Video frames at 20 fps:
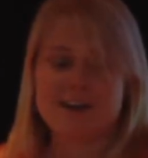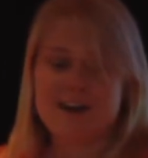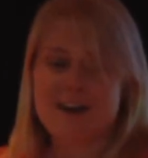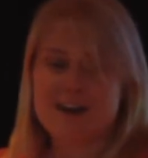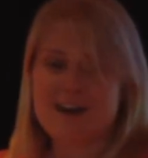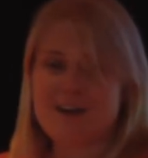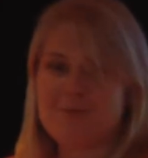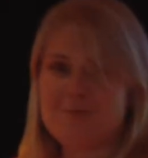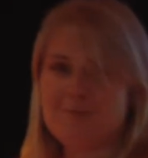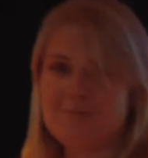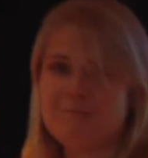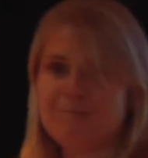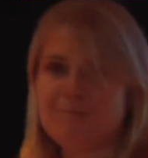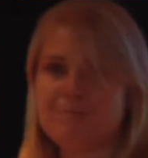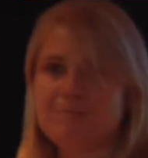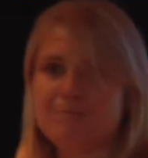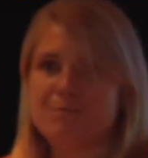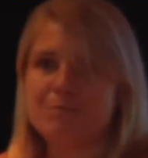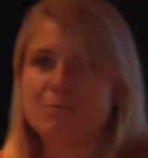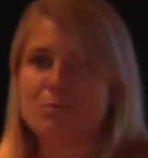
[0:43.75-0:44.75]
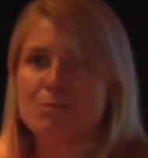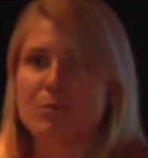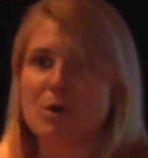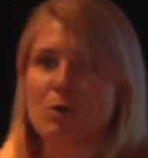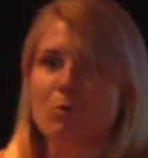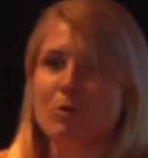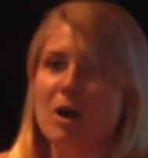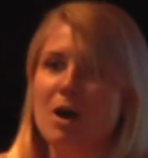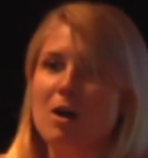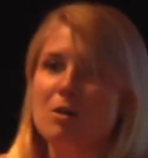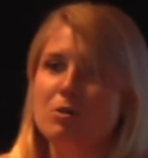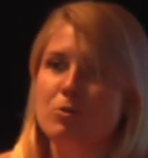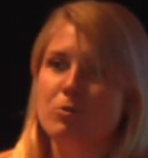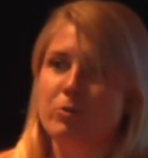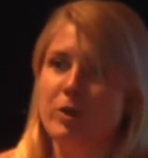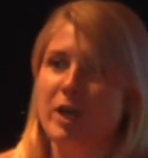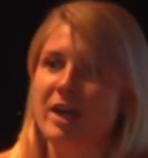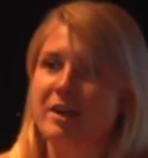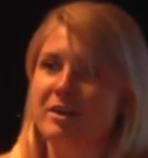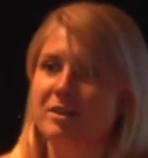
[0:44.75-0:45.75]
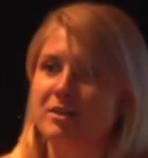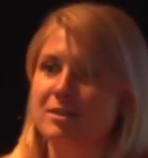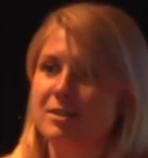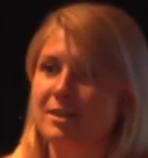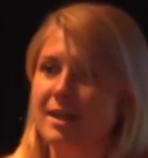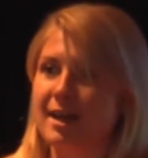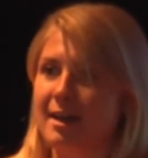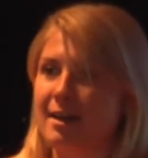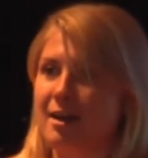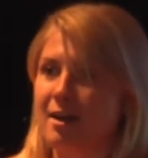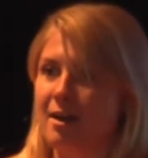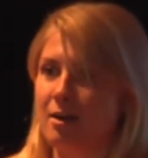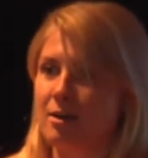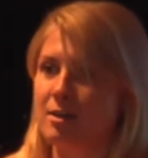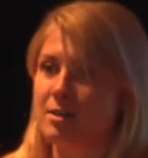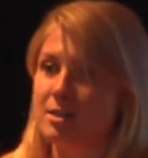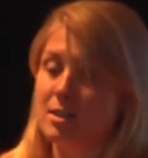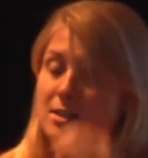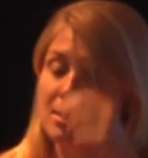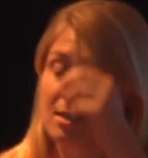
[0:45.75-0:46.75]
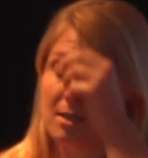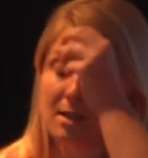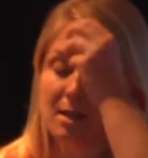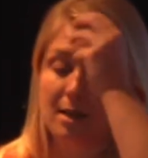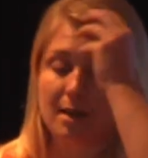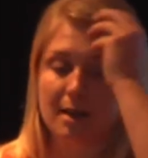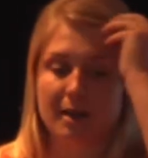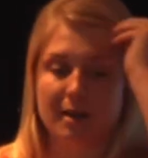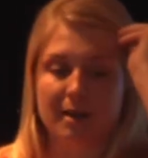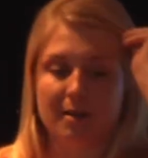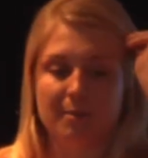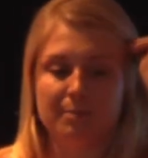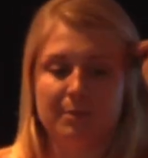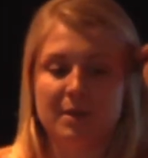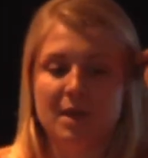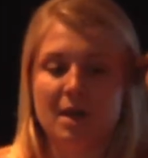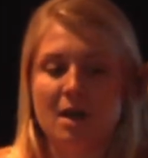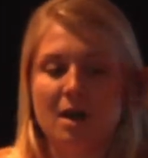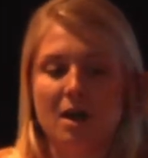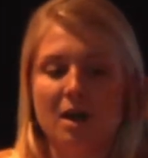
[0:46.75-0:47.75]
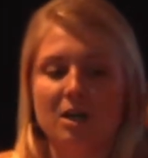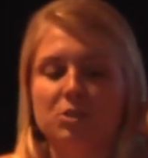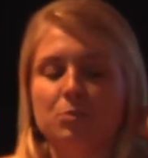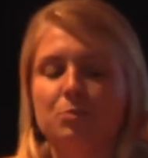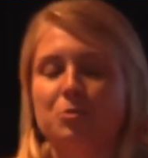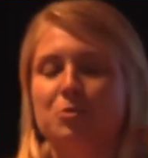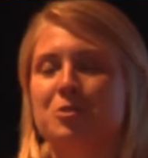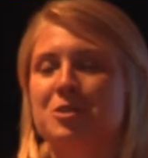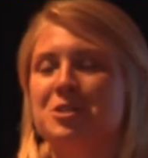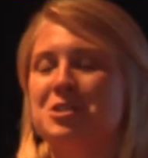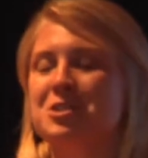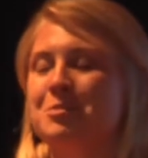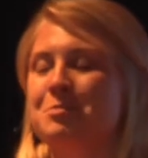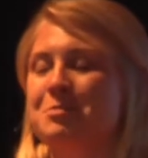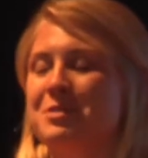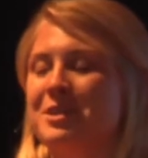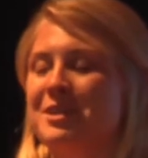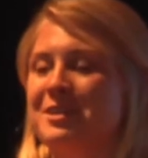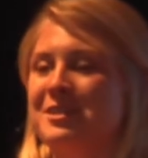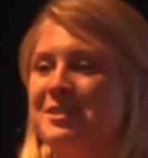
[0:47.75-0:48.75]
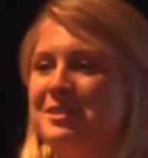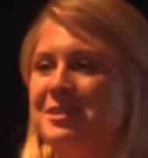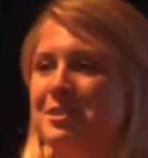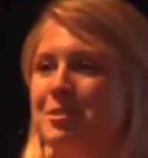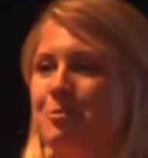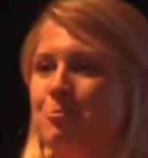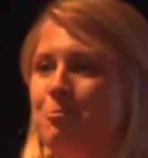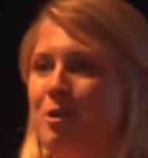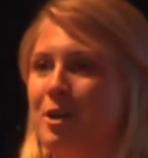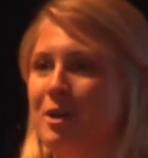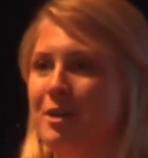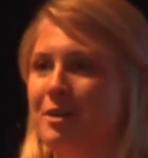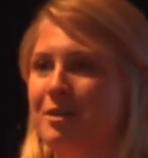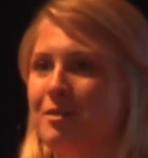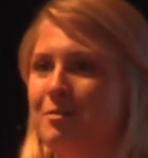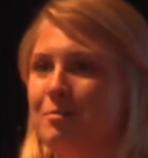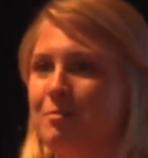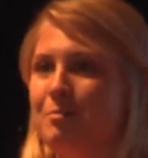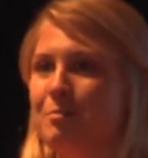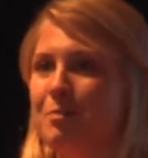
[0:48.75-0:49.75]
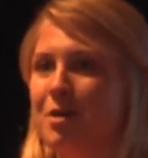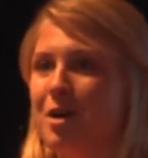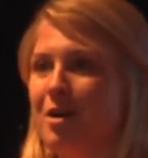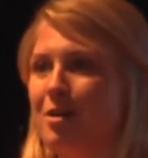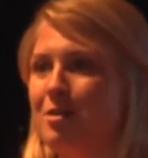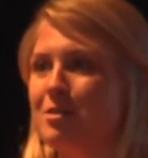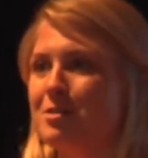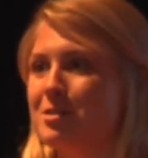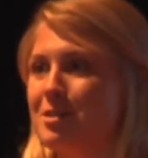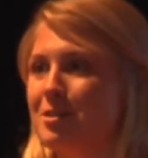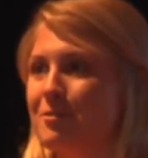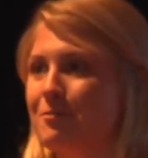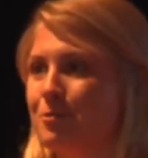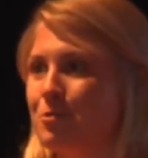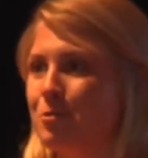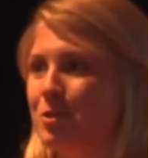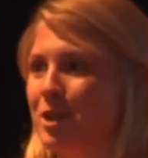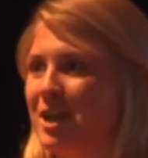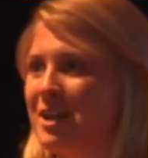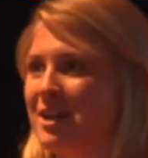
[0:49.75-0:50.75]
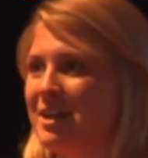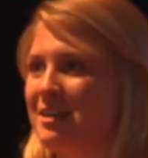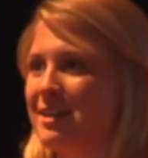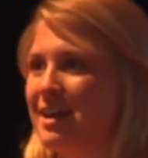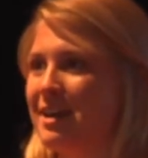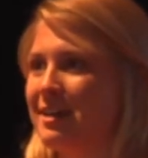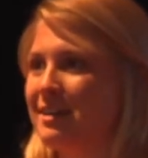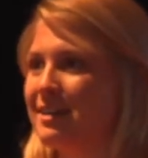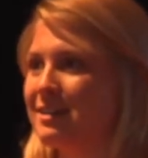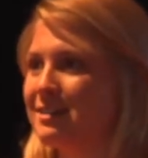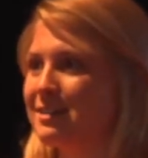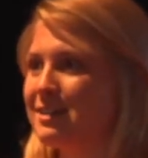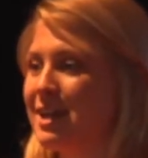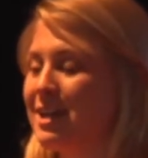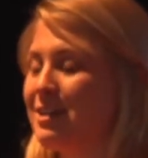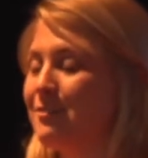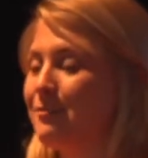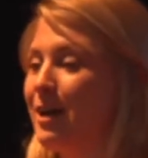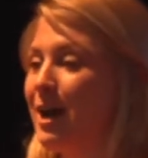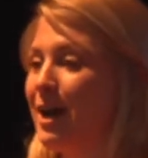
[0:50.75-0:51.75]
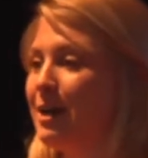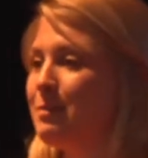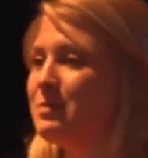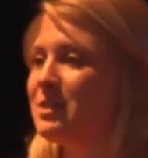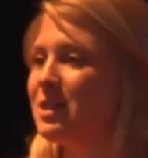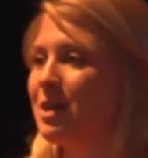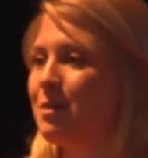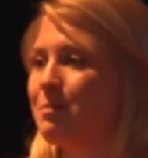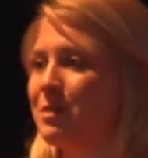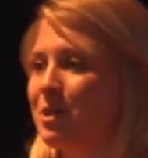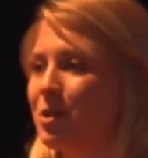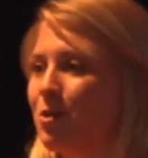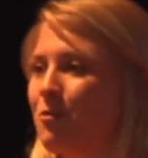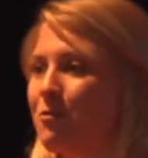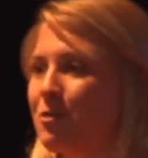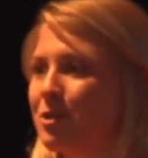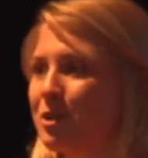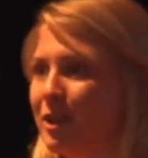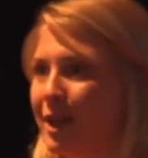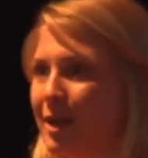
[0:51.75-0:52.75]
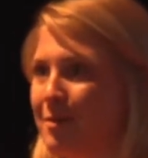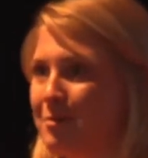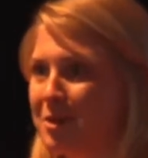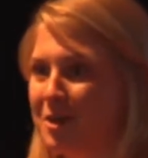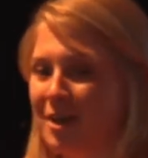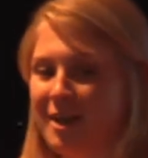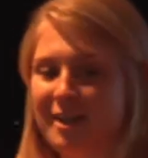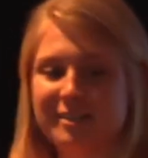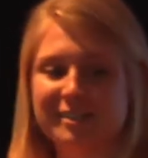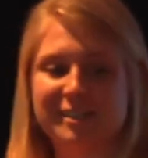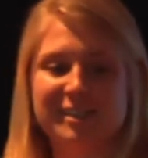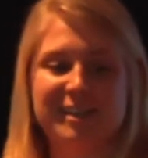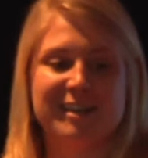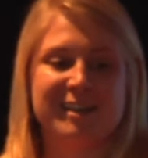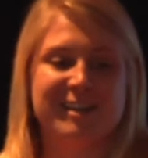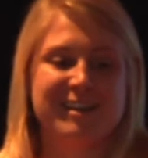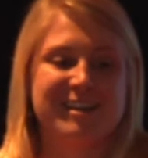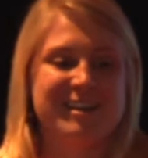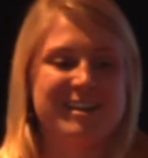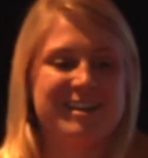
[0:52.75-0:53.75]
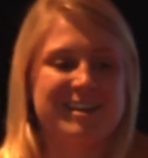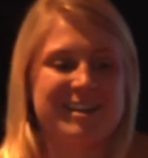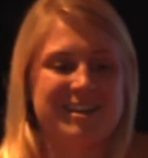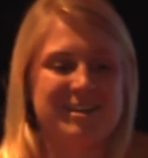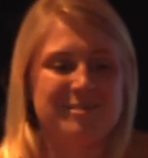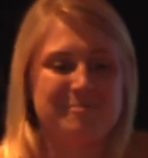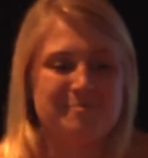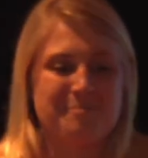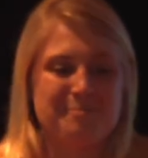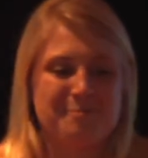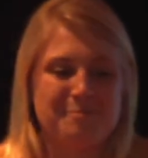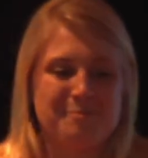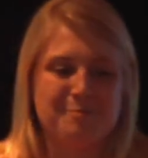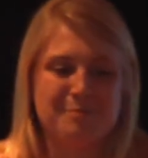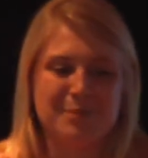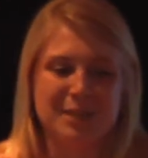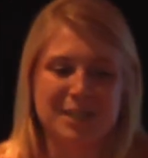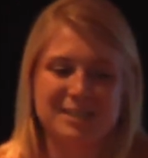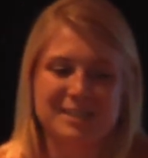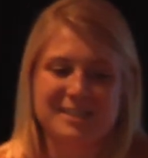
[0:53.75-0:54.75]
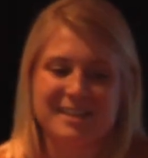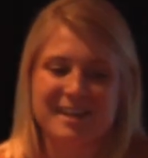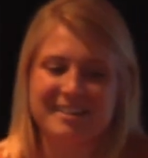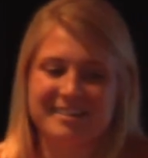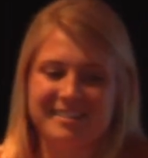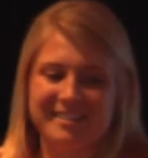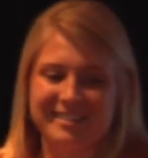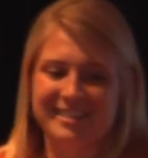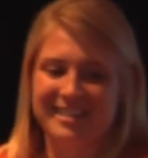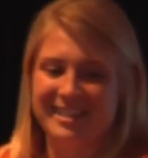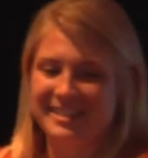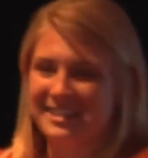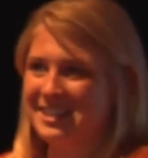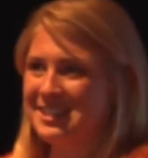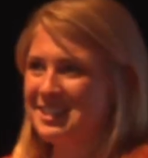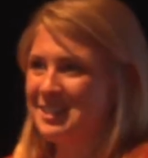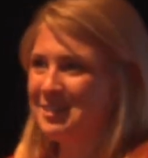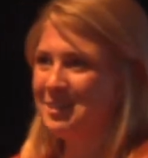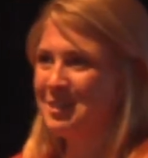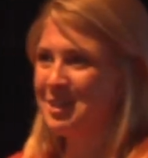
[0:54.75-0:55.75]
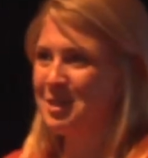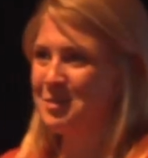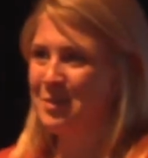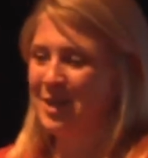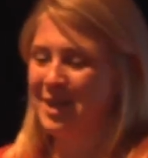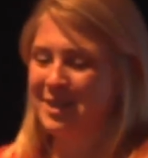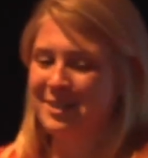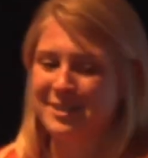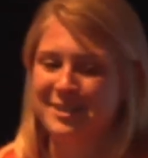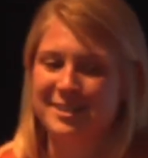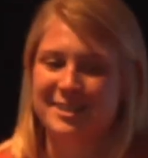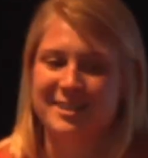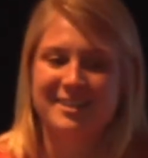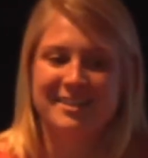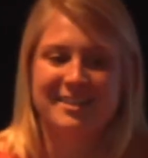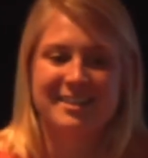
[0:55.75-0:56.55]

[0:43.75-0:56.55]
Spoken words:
but we're all creators at heart. Entrepreneurship is the one part of creating that gets kind of hyped up and over-glamorized, but it's not necessarily the best.